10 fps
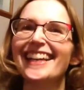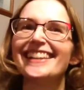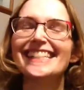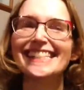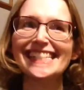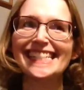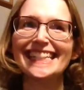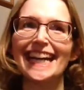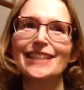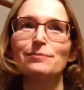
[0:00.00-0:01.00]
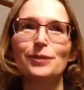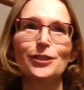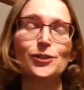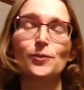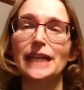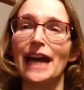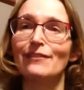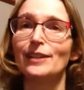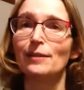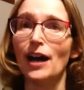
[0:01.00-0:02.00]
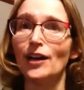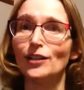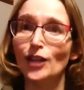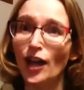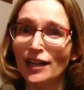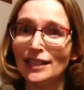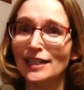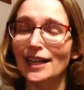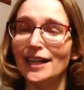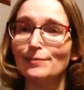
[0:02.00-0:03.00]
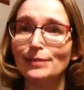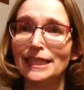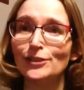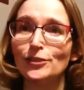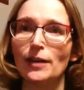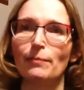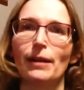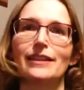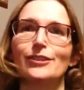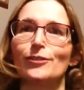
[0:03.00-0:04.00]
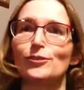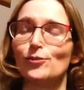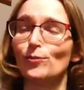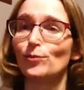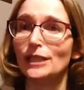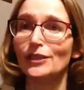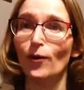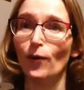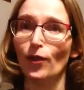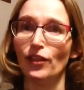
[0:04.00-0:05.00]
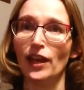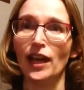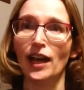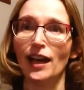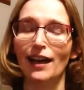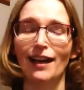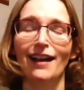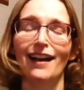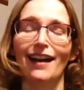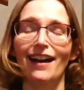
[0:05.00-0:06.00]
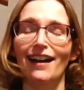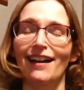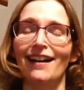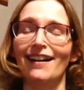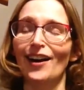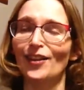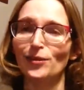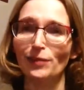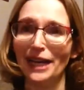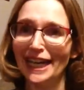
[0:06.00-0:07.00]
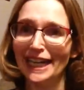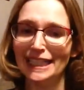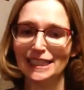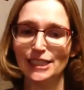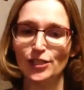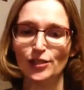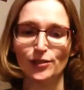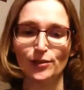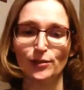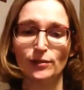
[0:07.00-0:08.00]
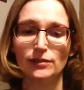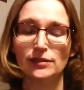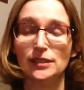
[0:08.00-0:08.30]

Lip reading: this is the kind of book you want to have on a long plane trip that you can just read the whole thing on the way to